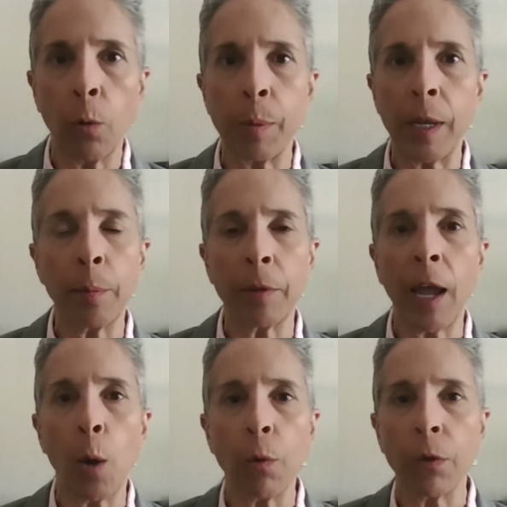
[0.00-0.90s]
be able to
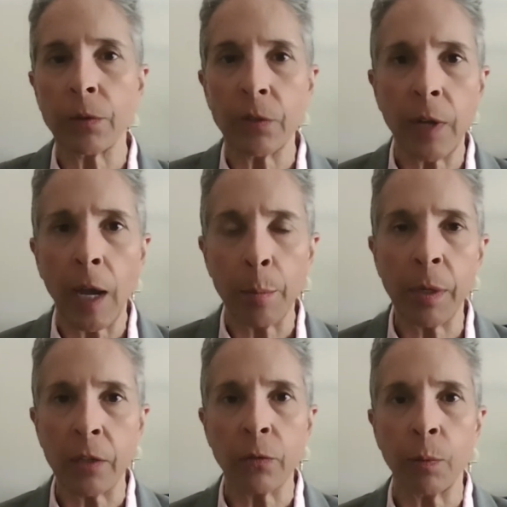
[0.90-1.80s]
help, whether it's a
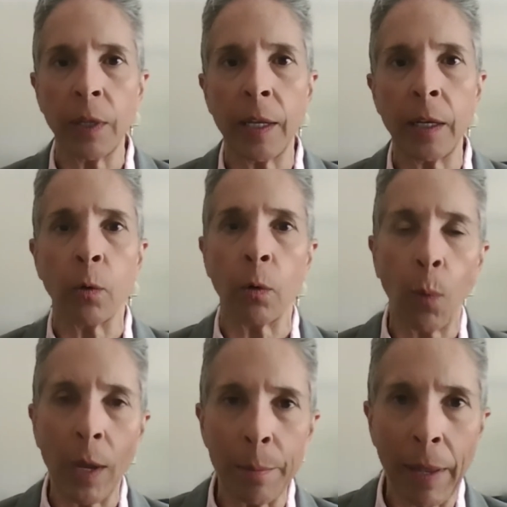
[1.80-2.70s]
diabetes related or a
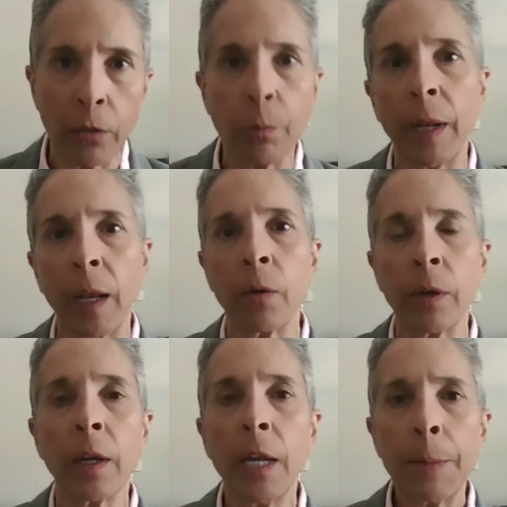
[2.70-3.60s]
weight management area